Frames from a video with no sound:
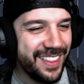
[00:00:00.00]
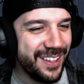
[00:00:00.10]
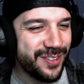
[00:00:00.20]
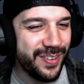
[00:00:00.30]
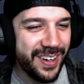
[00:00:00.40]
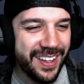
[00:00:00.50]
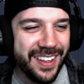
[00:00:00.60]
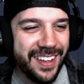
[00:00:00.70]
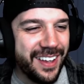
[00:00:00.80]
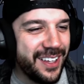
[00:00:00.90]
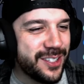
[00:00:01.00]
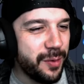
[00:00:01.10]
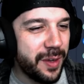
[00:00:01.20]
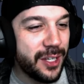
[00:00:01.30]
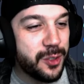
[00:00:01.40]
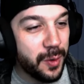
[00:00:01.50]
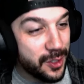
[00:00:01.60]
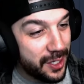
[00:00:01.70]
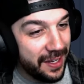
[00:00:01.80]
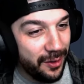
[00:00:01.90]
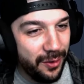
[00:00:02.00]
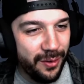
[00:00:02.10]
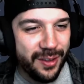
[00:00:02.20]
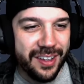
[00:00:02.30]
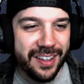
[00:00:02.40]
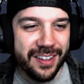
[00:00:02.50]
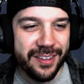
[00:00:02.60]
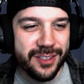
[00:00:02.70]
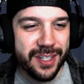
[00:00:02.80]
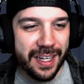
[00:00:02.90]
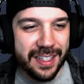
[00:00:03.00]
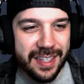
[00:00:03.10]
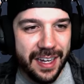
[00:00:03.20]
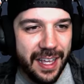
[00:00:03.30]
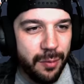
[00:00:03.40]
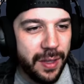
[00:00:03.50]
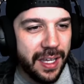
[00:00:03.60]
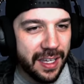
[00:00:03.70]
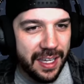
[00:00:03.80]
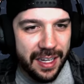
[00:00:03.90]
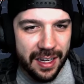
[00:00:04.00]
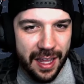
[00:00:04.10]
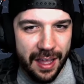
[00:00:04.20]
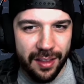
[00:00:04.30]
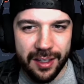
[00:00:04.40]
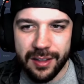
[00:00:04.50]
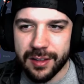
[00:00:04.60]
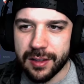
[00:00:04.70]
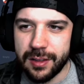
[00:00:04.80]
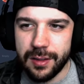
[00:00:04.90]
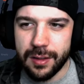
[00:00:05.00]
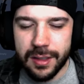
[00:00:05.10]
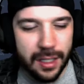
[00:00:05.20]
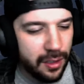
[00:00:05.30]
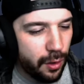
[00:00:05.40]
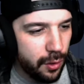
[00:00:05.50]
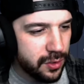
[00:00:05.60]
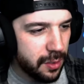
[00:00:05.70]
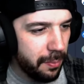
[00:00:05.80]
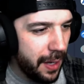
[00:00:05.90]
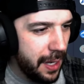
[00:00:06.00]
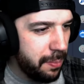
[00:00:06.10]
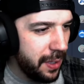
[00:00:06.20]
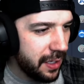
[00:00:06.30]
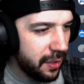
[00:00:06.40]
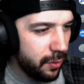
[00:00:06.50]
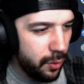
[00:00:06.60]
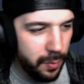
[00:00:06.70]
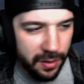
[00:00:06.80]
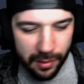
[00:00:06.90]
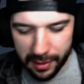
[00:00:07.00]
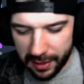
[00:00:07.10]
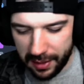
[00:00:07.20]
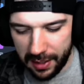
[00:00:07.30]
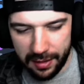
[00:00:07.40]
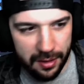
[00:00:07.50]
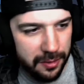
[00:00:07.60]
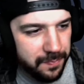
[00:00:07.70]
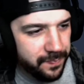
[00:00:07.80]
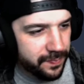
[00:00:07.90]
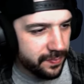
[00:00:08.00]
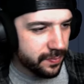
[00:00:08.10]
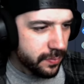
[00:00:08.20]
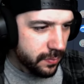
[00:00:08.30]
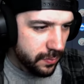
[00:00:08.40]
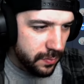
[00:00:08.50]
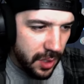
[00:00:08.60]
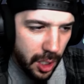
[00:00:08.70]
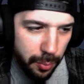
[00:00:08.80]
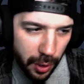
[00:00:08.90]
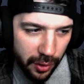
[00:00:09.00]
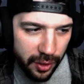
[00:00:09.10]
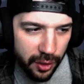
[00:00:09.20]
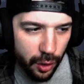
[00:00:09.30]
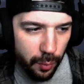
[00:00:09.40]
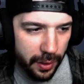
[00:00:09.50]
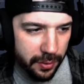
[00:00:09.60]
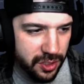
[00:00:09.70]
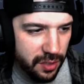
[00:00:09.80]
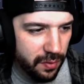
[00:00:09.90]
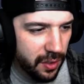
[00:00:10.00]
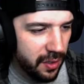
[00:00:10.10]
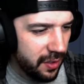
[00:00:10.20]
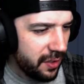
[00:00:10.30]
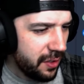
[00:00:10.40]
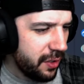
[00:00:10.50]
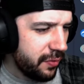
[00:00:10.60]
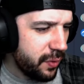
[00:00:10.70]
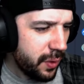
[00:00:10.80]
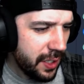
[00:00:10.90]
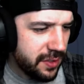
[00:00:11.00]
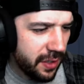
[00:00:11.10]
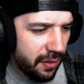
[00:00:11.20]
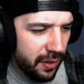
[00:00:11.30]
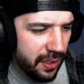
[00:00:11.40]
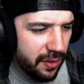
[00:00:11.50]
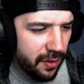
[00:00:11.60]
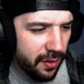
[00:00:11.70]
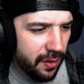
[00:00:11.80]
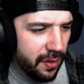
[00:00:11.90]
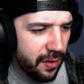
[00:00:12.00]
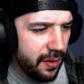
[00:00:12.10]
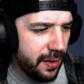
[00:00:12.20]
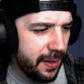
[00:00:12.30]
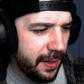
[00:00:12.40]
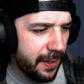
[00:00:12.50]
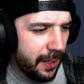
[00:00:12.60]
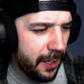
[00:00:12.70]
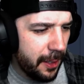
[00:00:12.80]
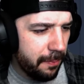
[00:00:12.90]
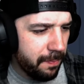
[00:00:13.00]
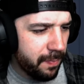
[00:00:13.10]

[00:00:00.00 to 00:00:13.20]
funny. So we got George Kittle. Second tight end, we got Keenan Allen. Getting close to my pick. And who we looking at here? Probably going to go wide receiver. A few guys that I like here. I